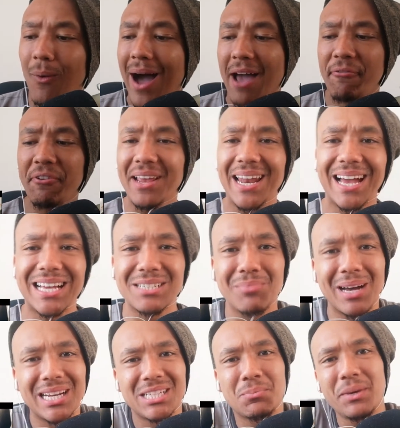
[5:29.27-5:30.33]
Why I feel like
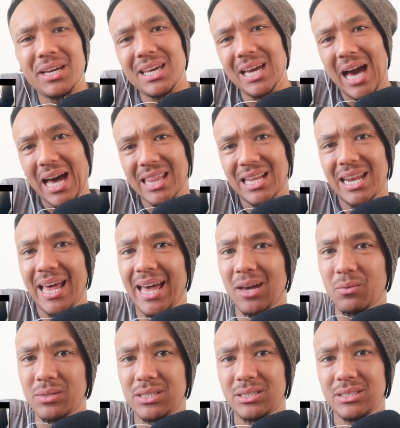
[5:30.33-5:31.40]
his money speaking another
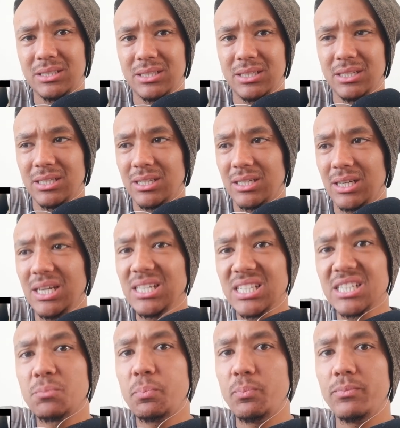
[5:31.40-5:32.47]
language? Is
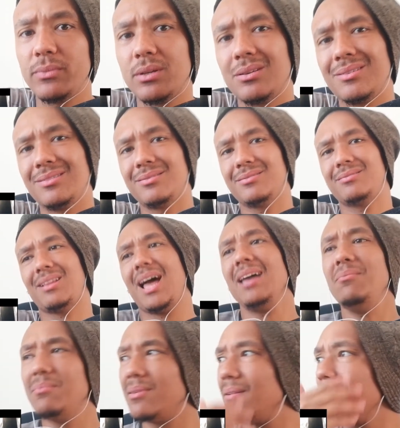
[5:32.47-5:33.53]
he? Sp-
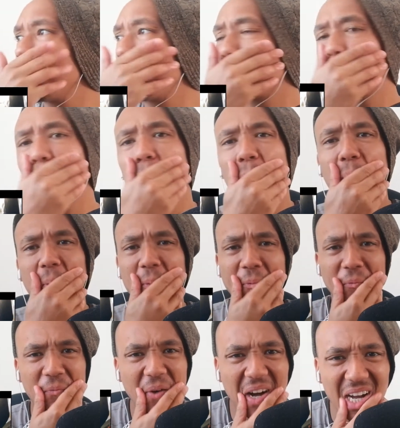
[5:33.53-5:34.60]
Nein, man.
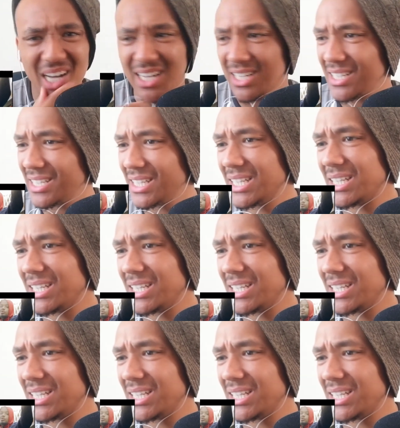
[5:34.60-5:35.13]
The fuck?